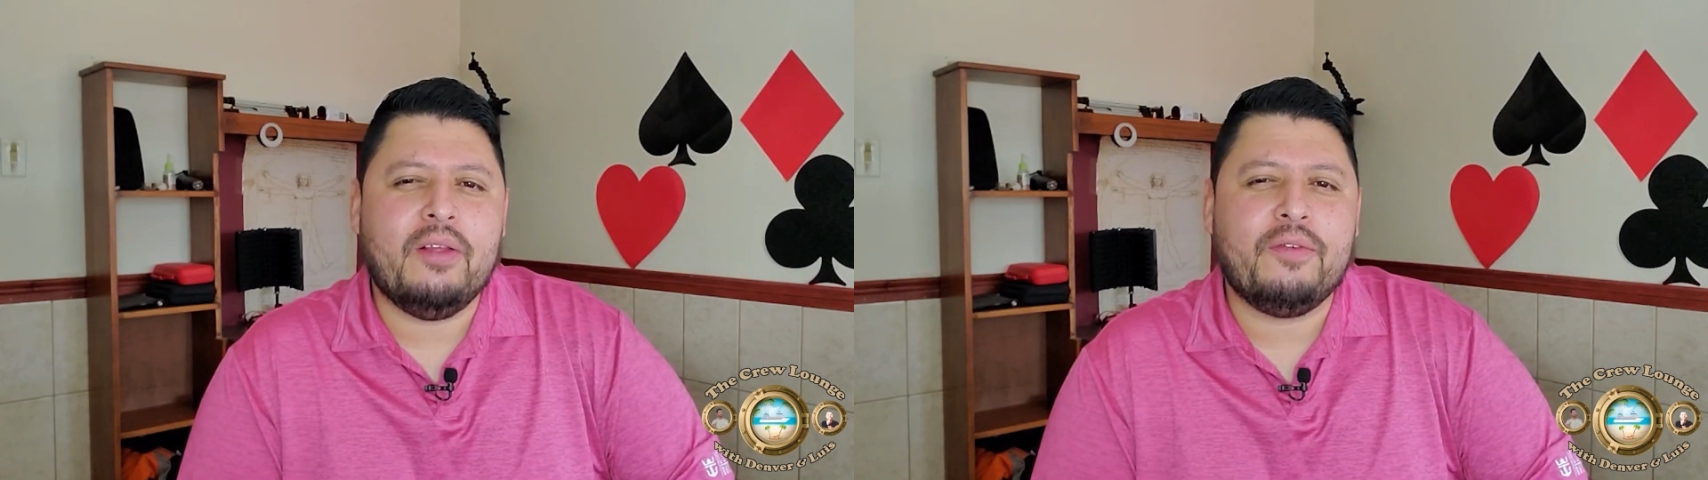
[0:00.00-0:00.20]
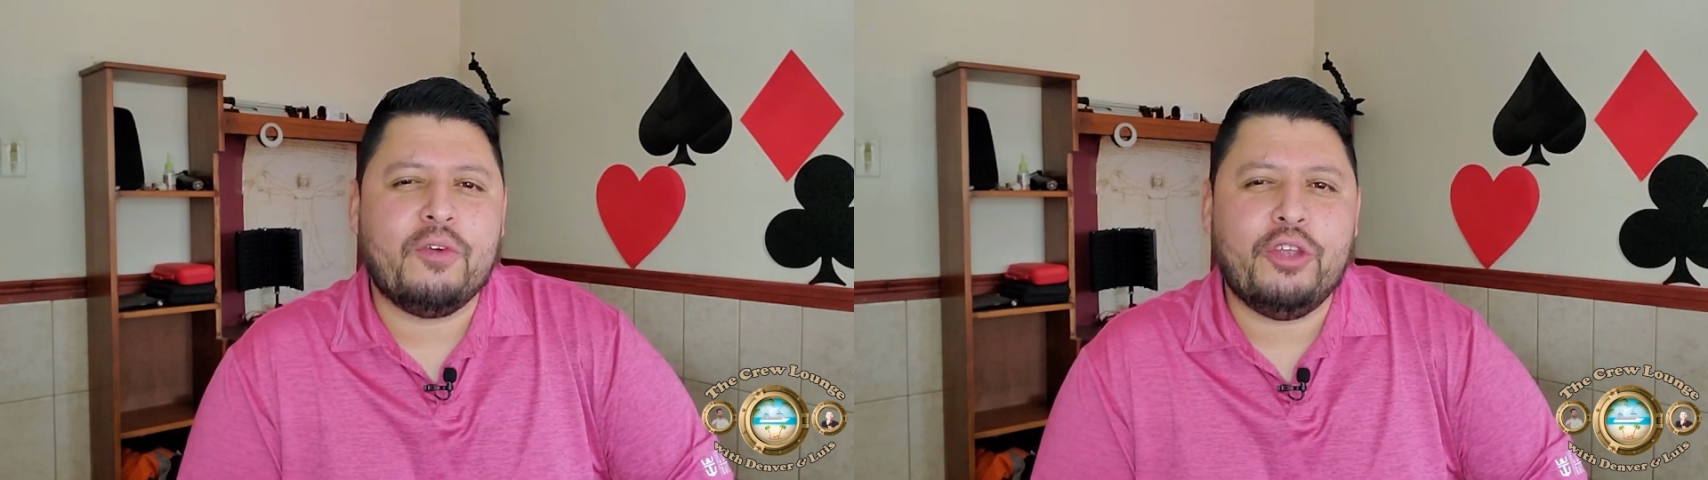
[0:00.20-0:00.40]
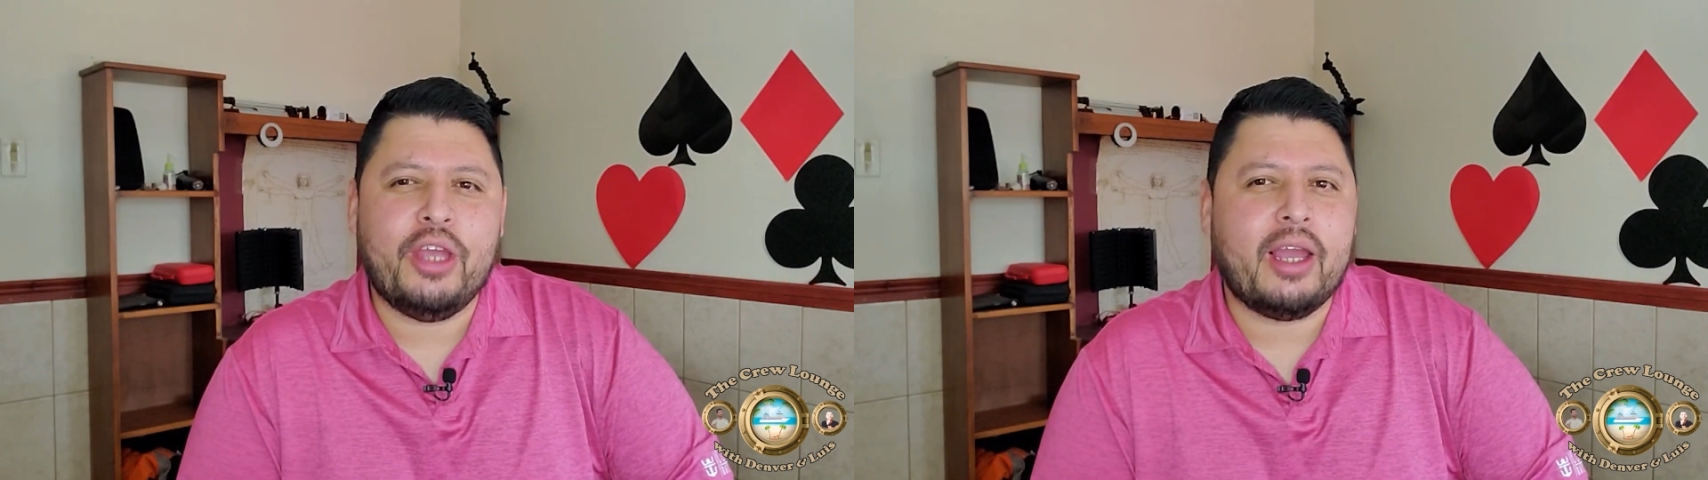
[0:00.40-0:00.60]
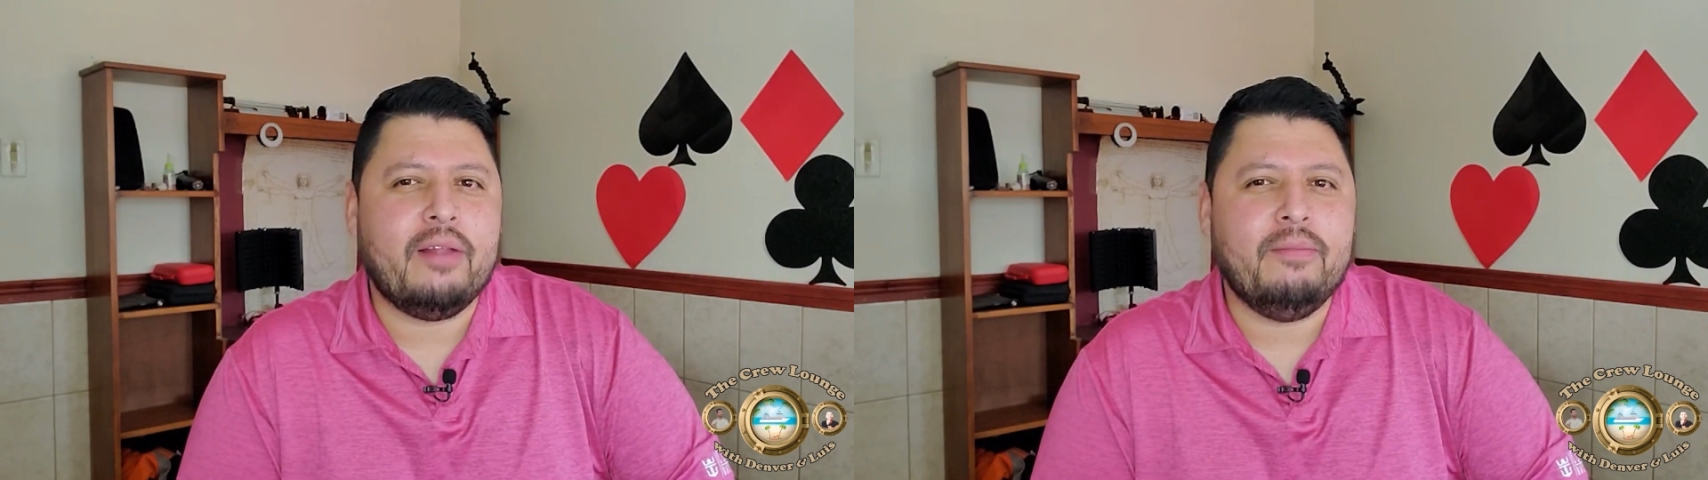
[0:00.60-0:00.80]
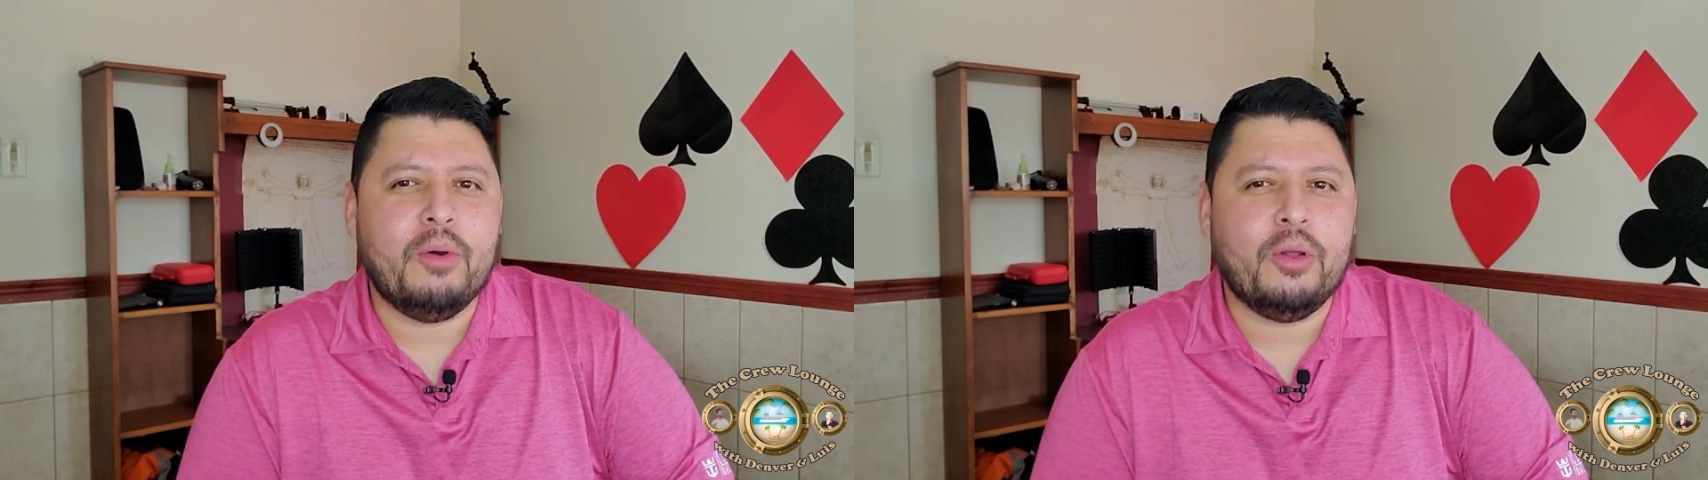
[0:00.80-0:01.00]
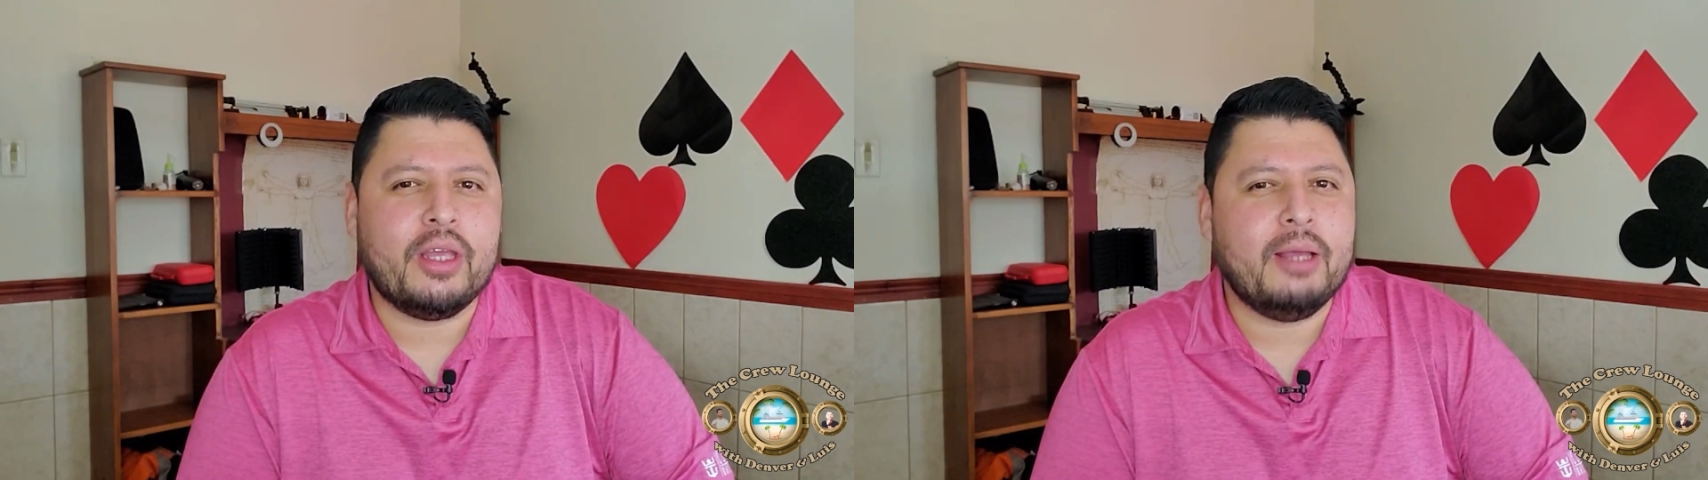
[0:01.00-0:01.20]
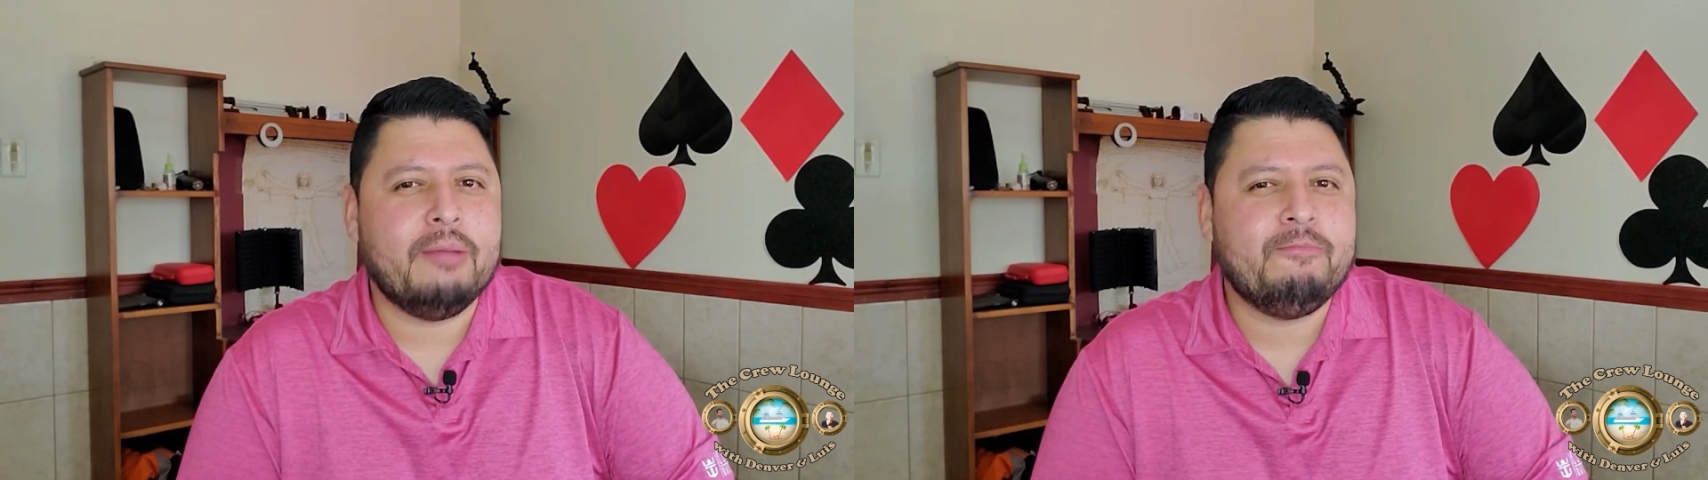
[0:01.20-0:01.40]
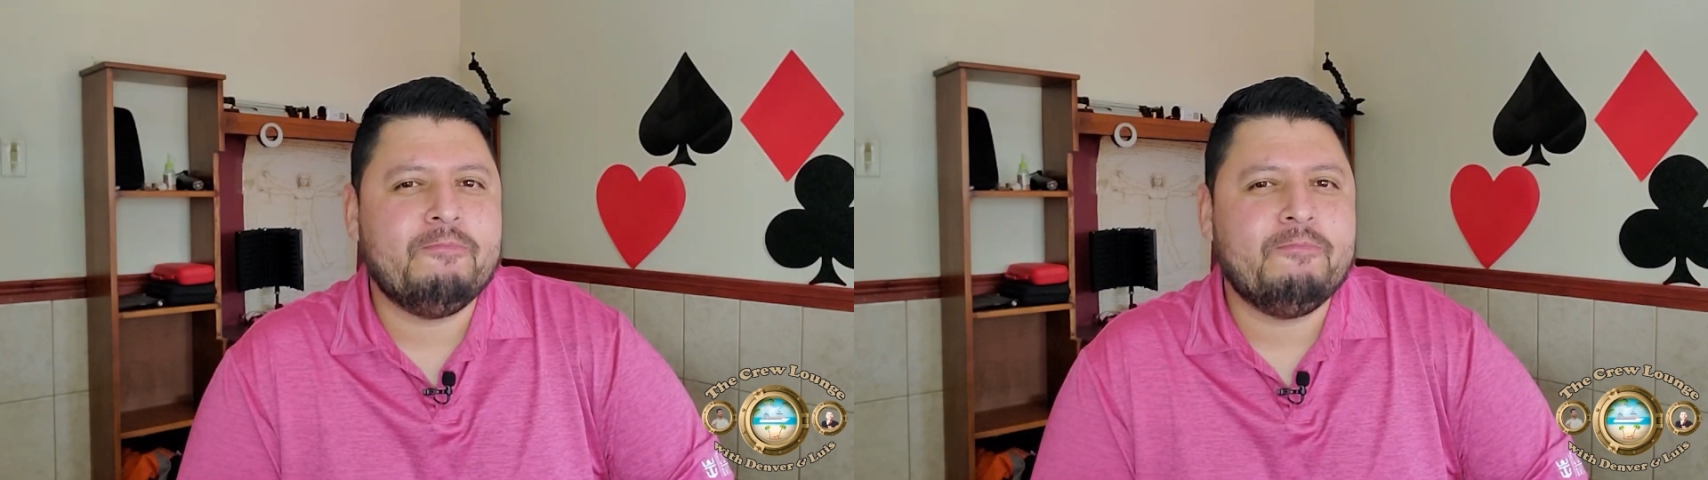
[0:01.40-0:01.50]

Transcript: of cognac and vodka.